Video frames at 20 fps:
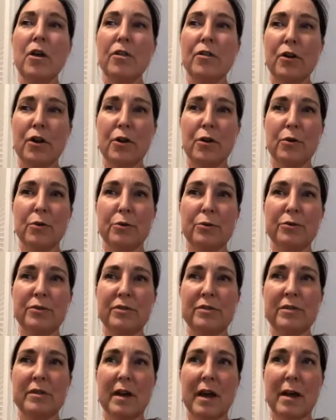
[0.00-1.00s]

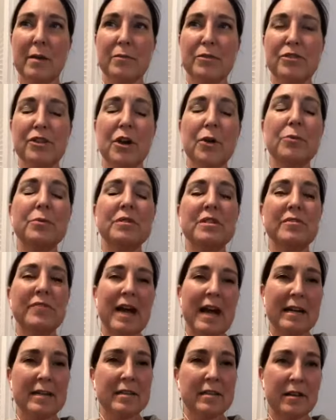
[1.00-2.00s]
those zones of
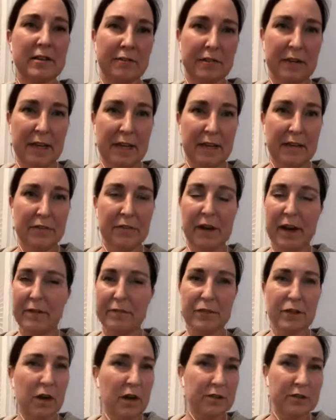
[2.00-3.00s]
activity that I've
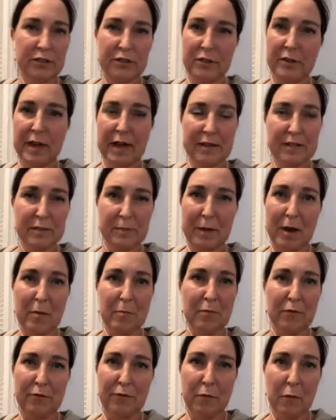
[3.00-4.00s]
talked to you guys
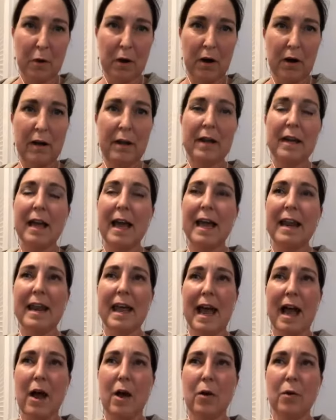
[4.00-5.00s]
about before and
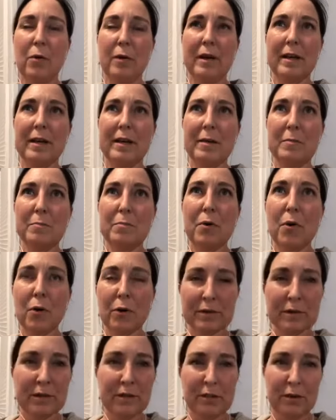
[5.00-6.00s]
how
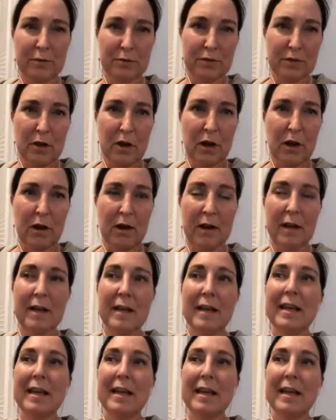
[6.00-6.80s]
important those are.